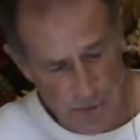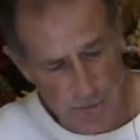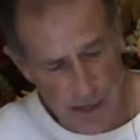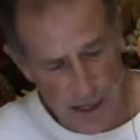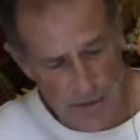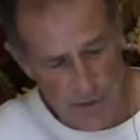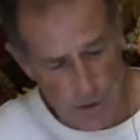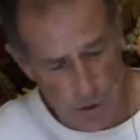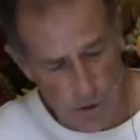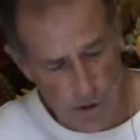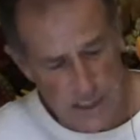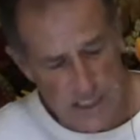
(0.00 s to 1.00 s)
replied to the
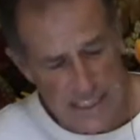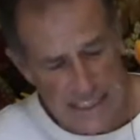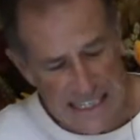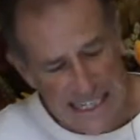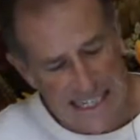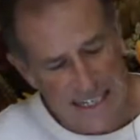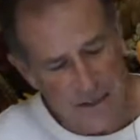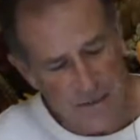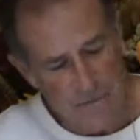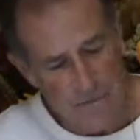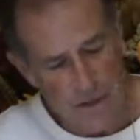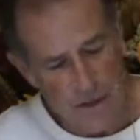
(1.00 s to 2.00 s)
Lord,
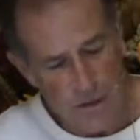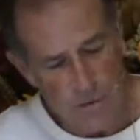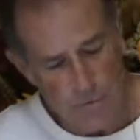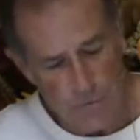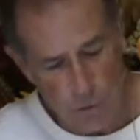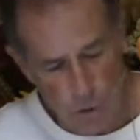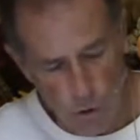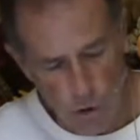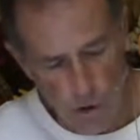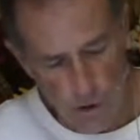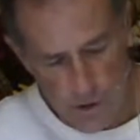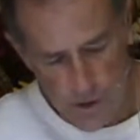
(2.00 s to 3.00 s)
skin
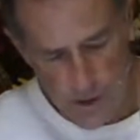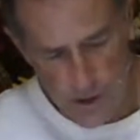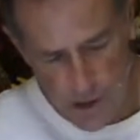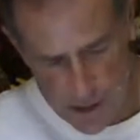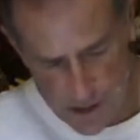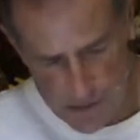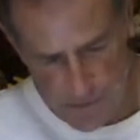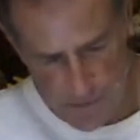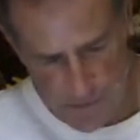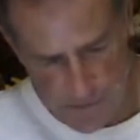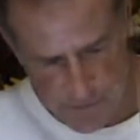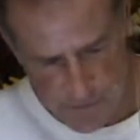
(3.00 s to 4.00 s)
for
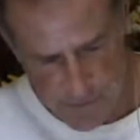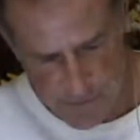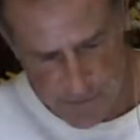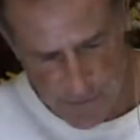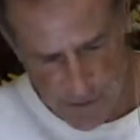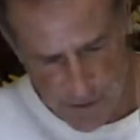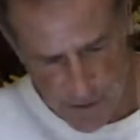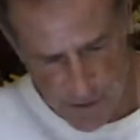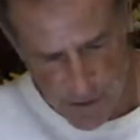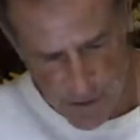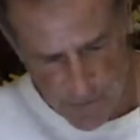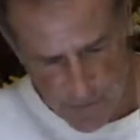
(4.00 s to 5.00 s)
skin.
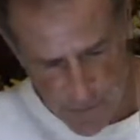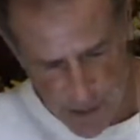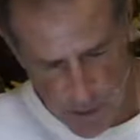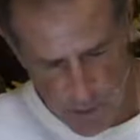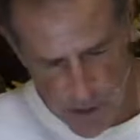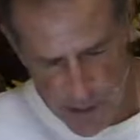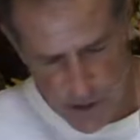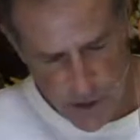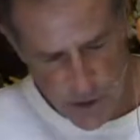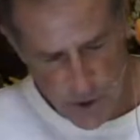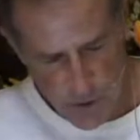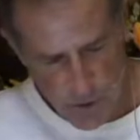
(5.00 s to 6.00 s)
He
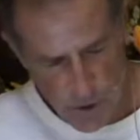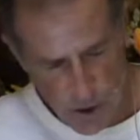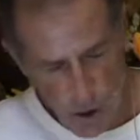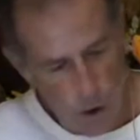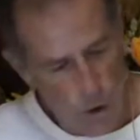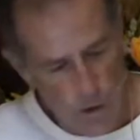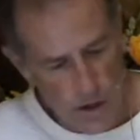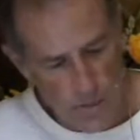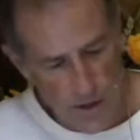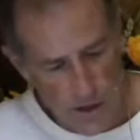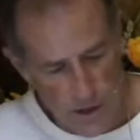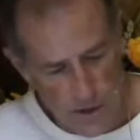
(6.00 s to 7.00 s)
blesses you only
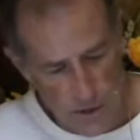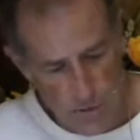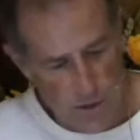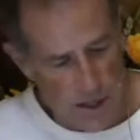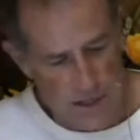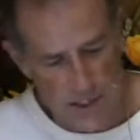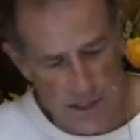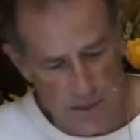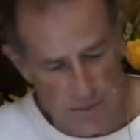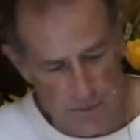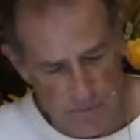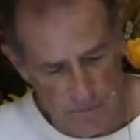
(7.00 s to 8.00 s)
because you bless
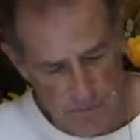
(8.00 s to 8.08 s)
him.